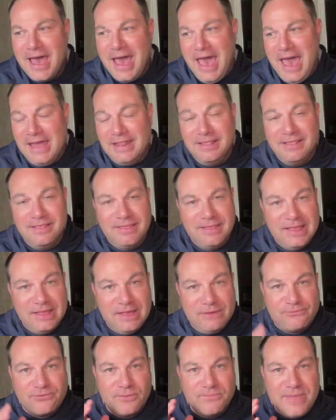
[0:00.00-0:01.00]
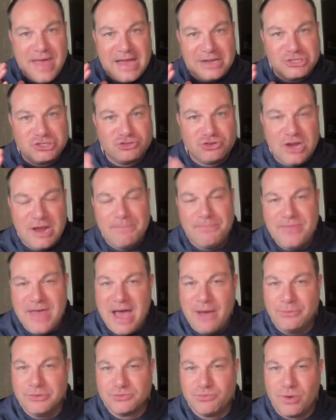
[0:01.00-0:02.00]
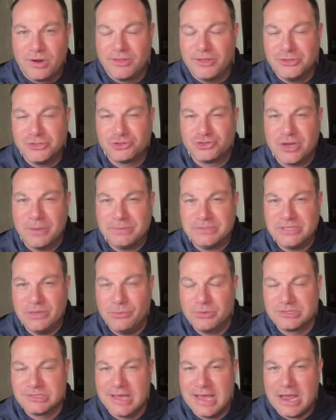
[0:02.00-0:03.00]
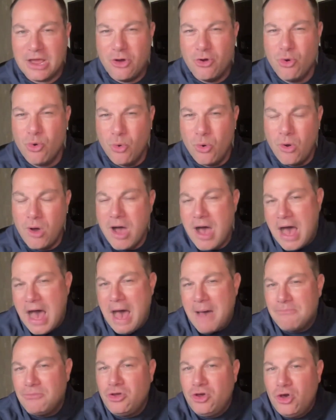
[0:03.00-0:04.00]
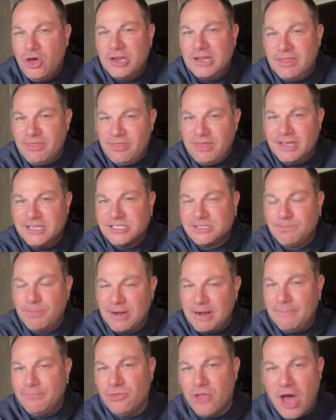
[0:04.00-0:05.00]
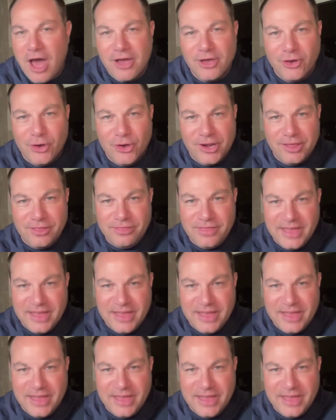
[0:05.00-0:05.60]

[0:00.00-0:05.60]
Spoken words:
And from that trip, that was one of those trips that was like, ooh, I'm good at this, but I'm not good at